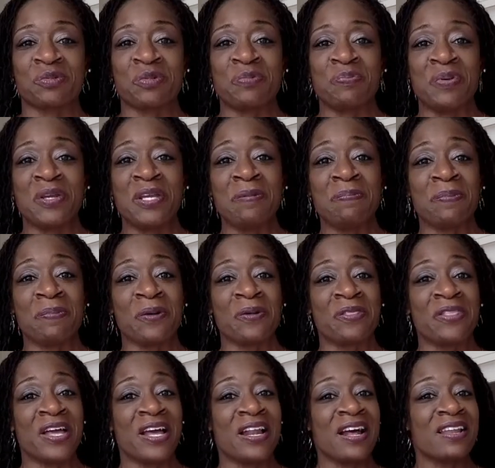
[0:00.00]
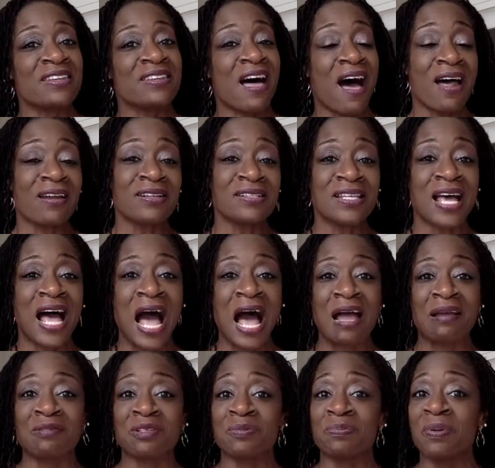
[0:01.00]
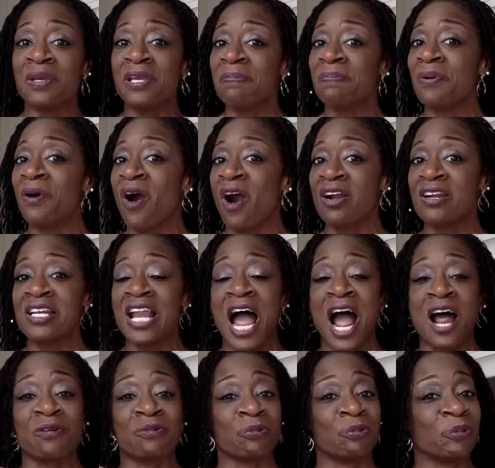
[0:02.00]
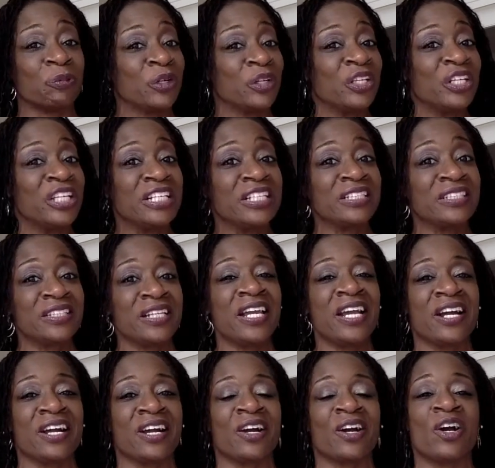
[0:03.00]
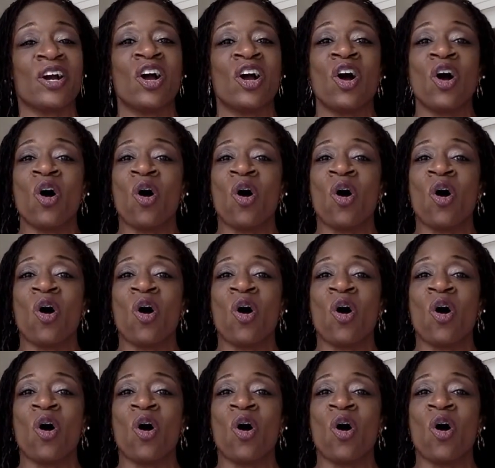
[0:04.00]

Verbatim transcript: with people that a lot of times people are not really clear